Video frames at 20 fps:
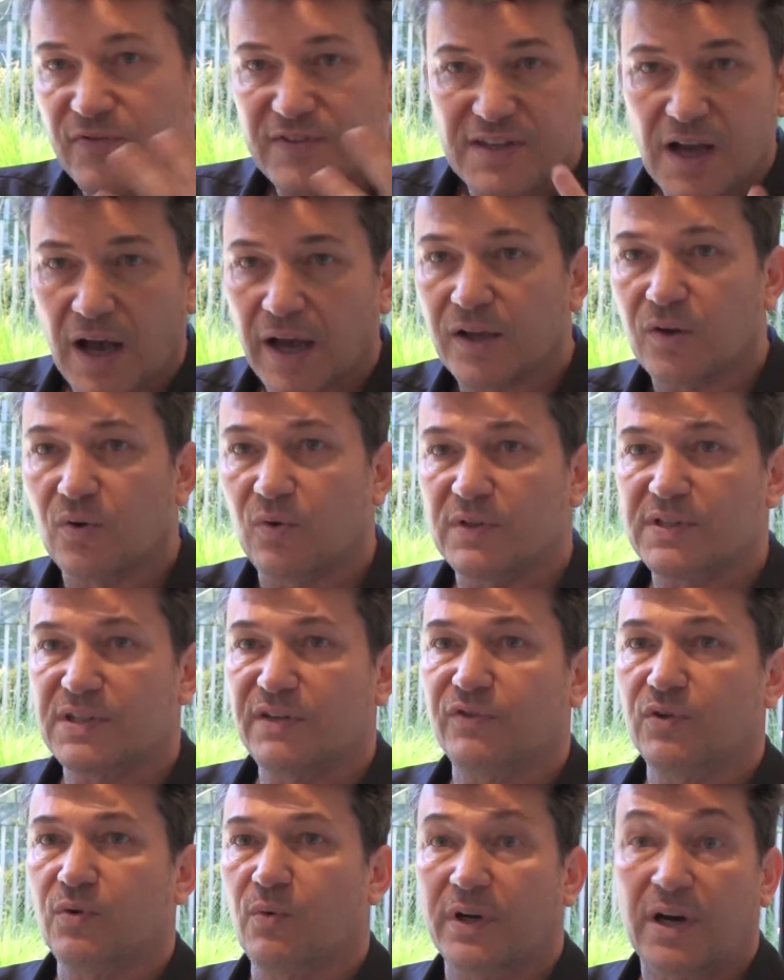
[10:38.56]

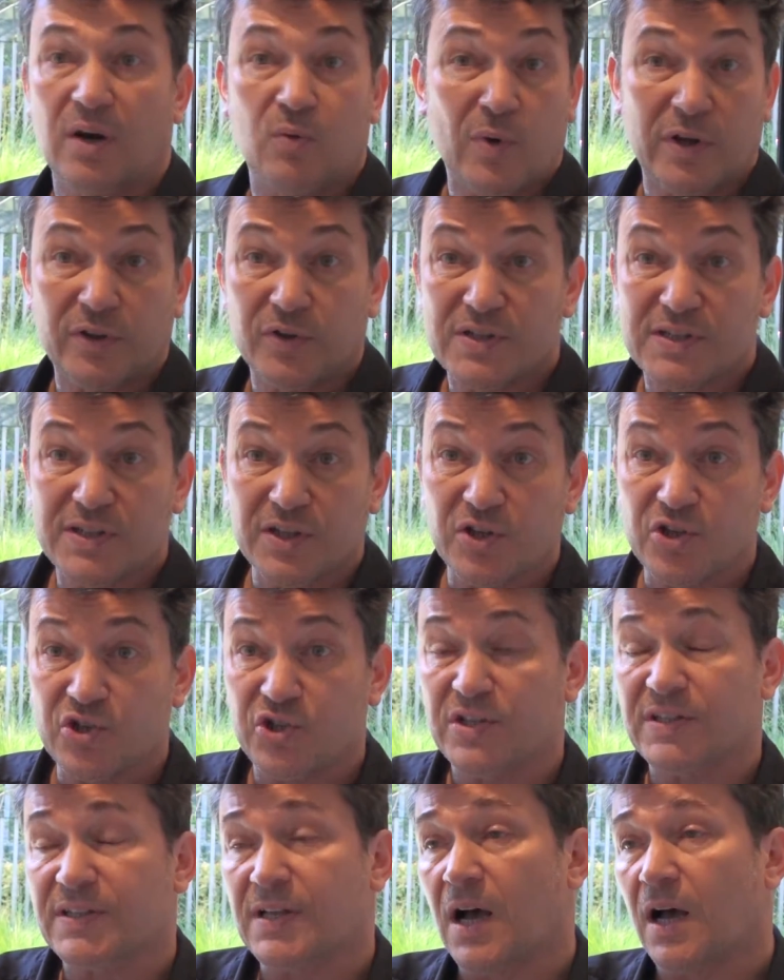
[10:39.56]
cycles, if you want, and what the
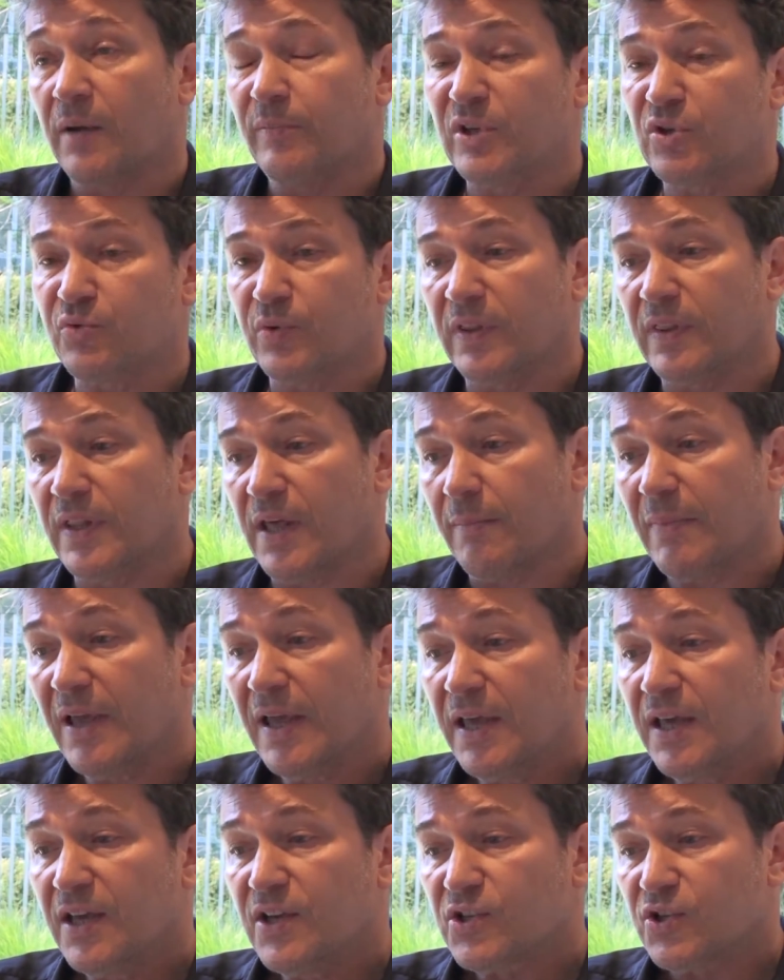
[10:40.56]
synergies are between
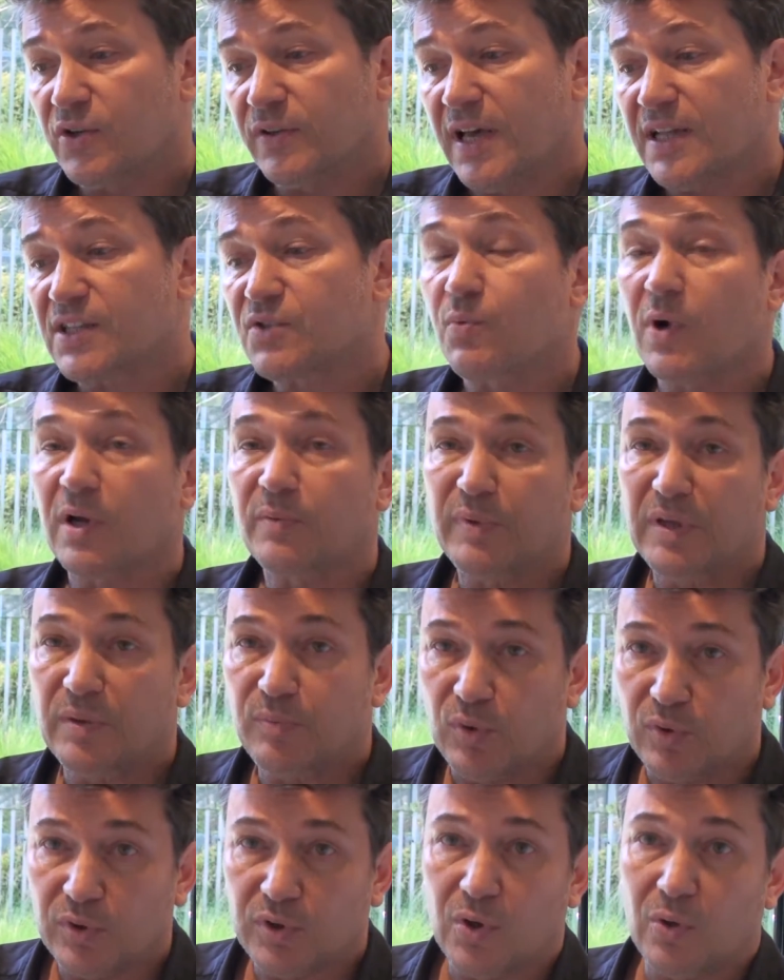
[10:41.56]
them. So that's what
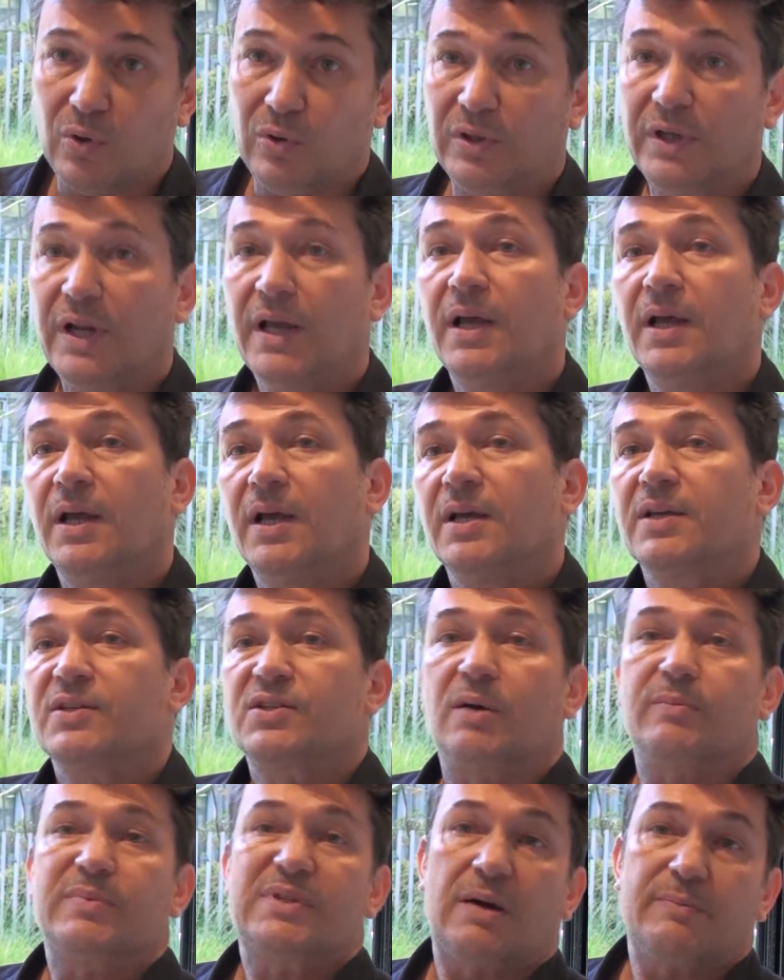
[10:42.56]
people call
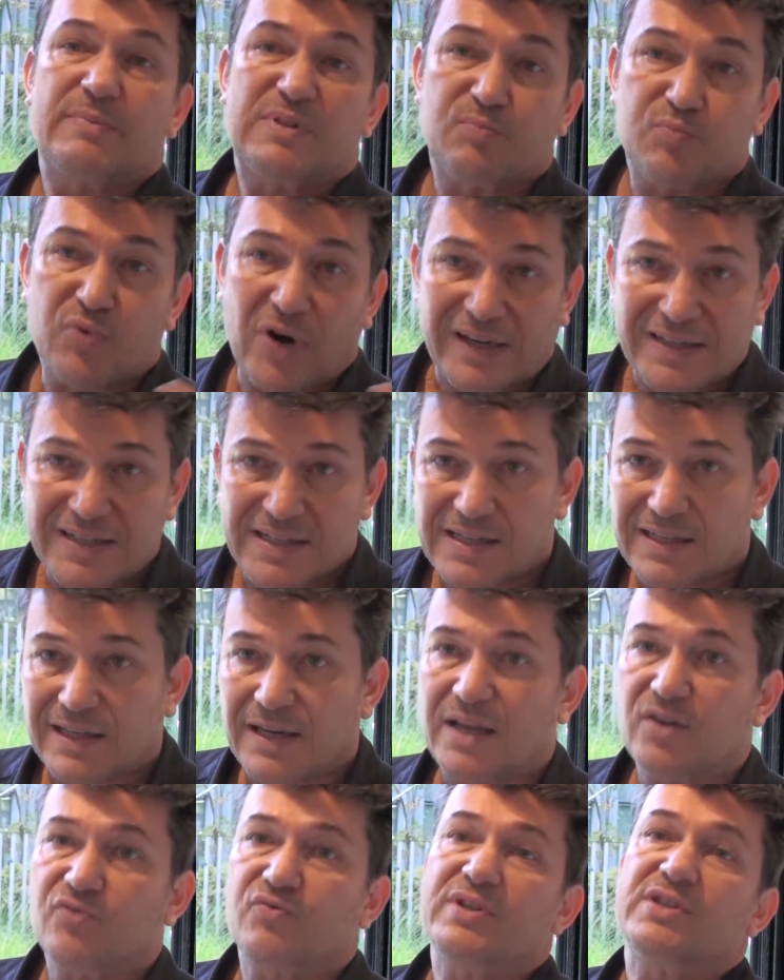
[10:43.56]
sometimes
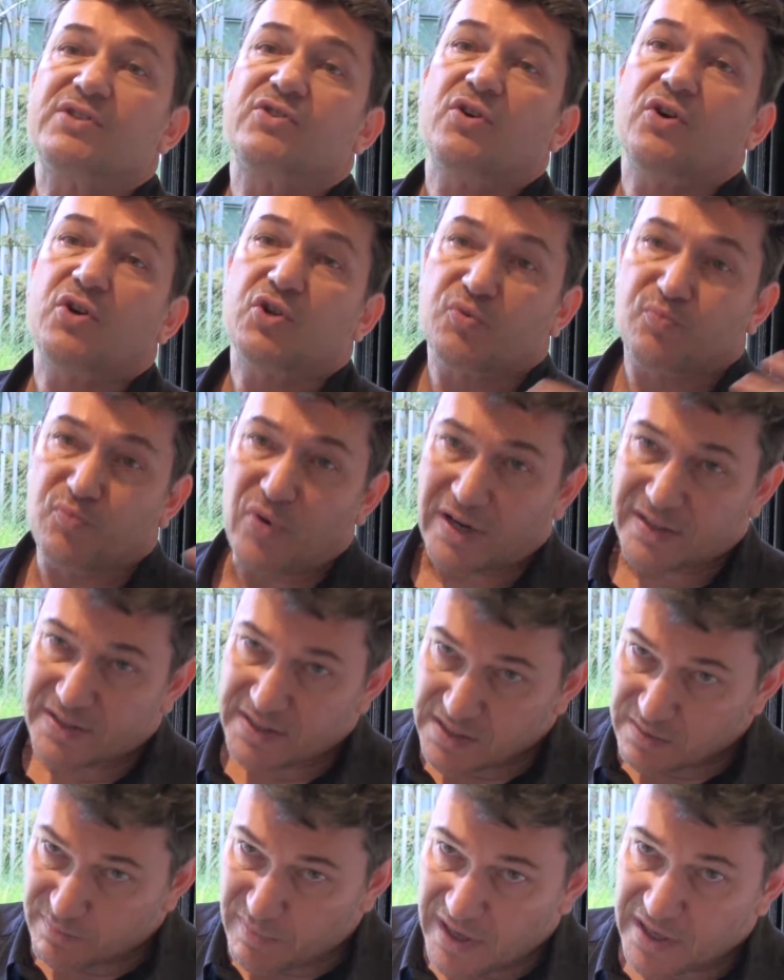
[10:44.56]
practice-led research,
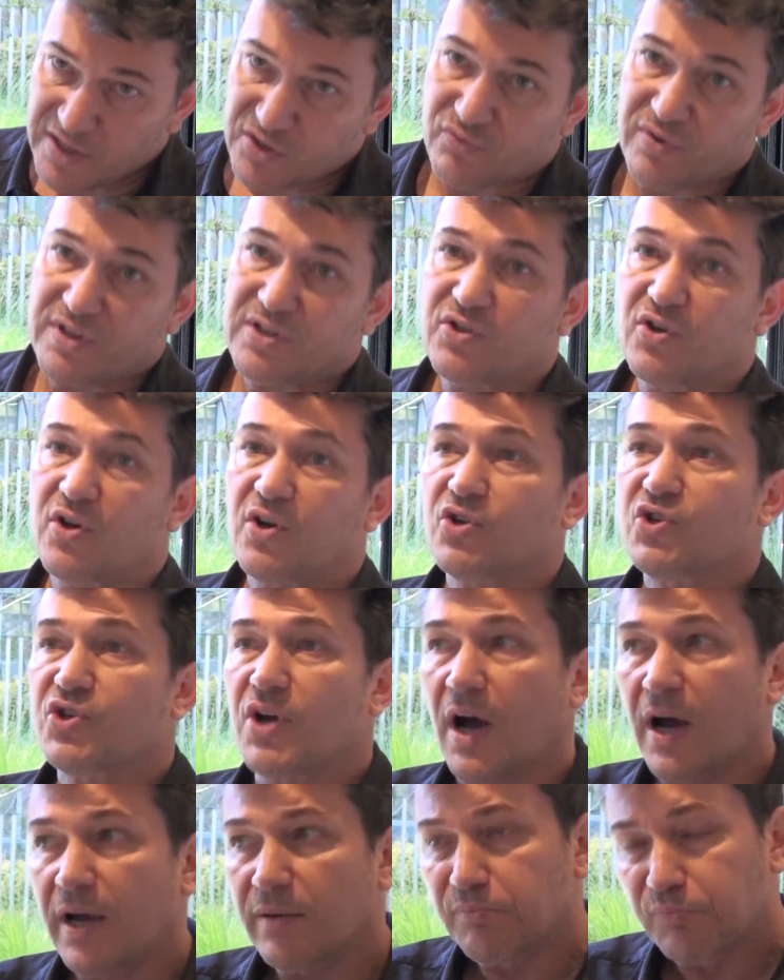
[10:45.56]
practice-based
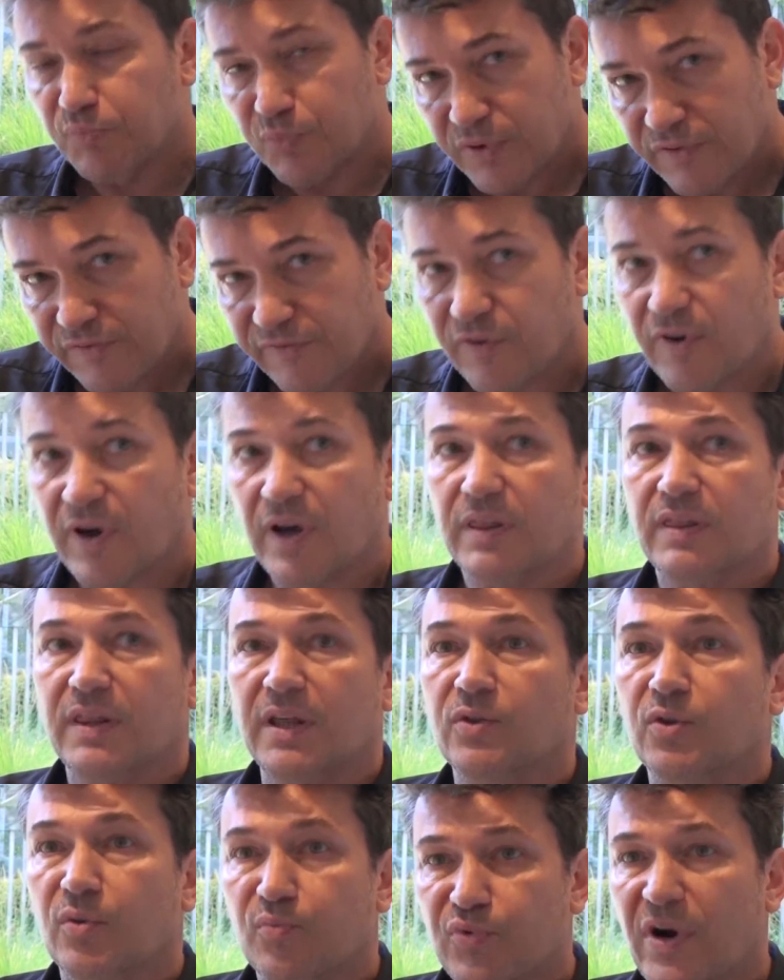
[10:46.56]
research. I prefer, I
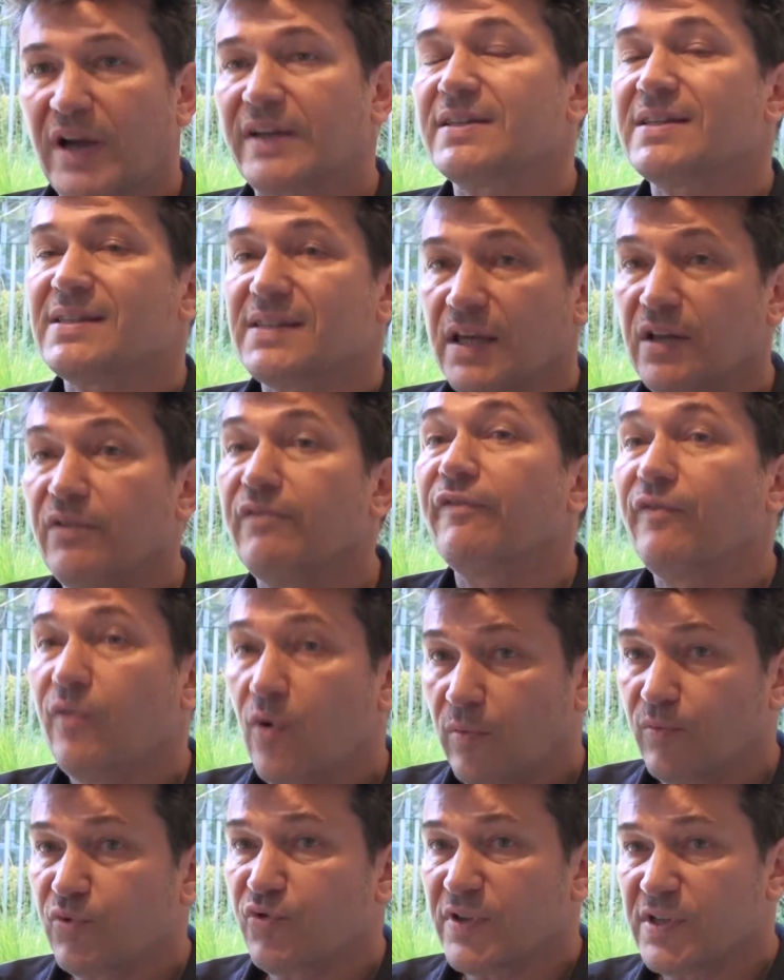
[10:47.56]
think, the
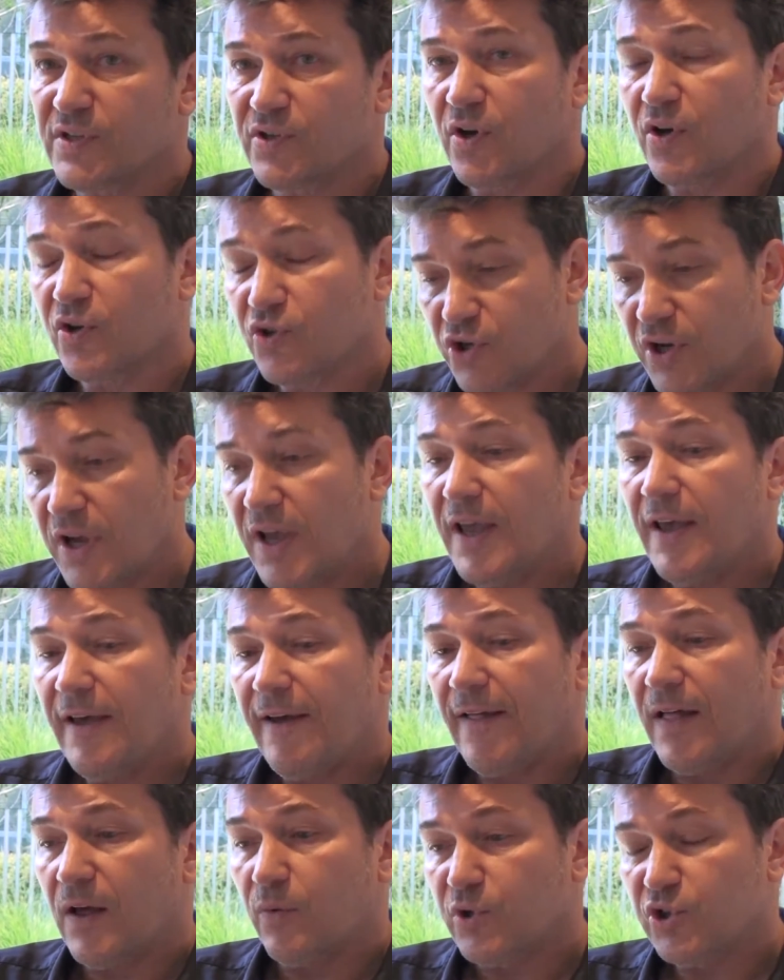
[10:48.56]
practice-informed research,
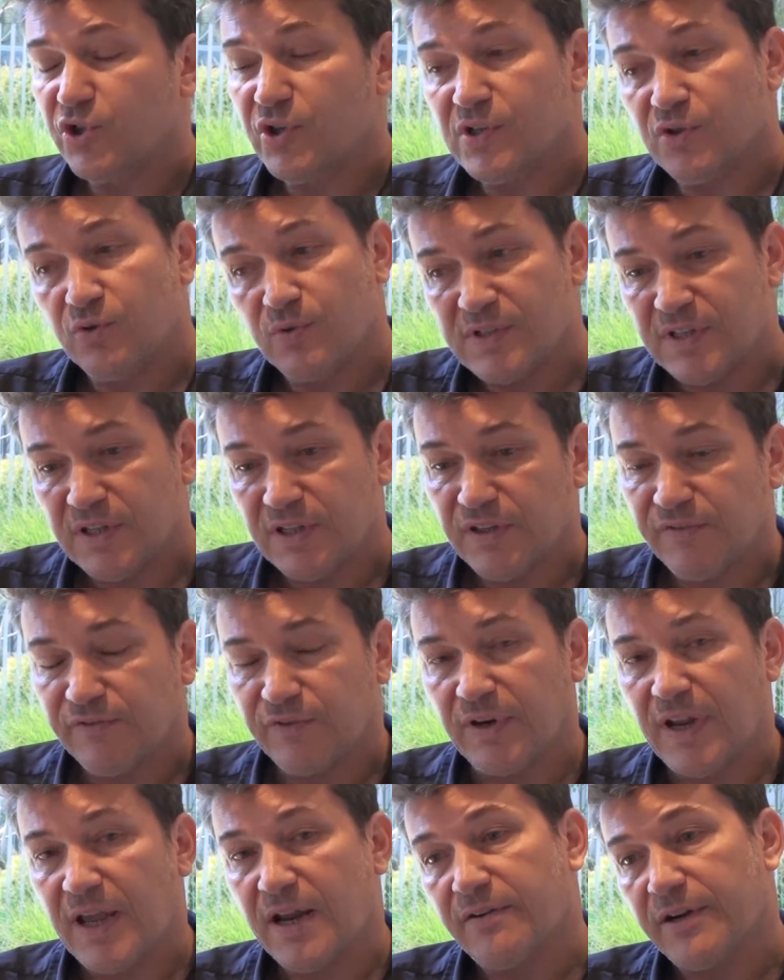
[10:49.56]
which is used in
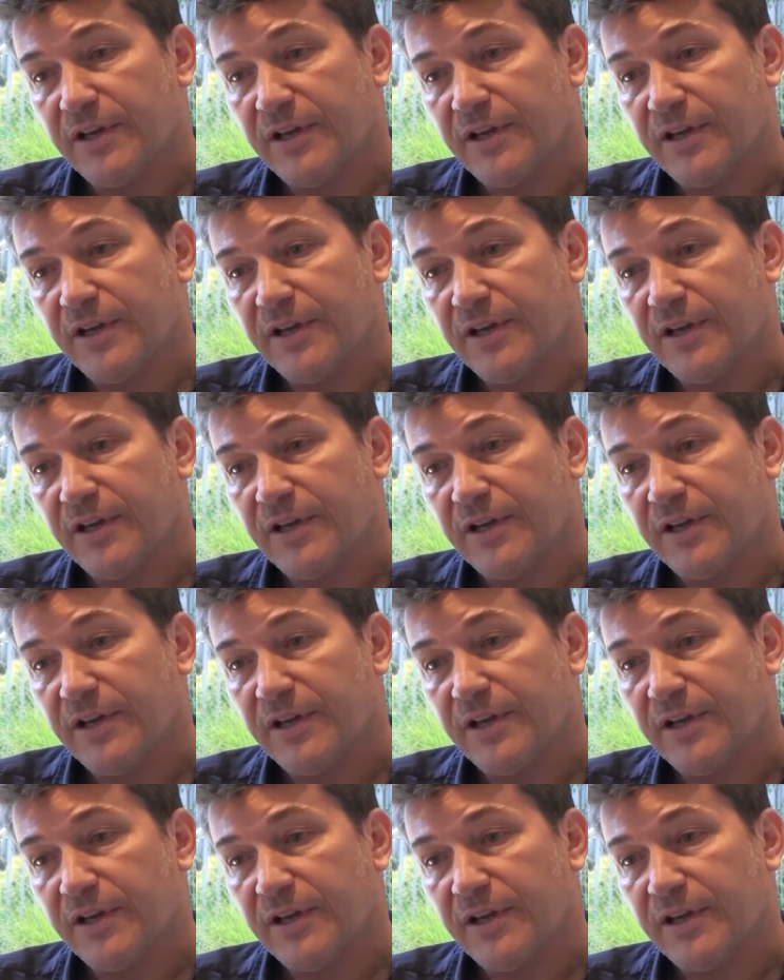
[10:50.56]
different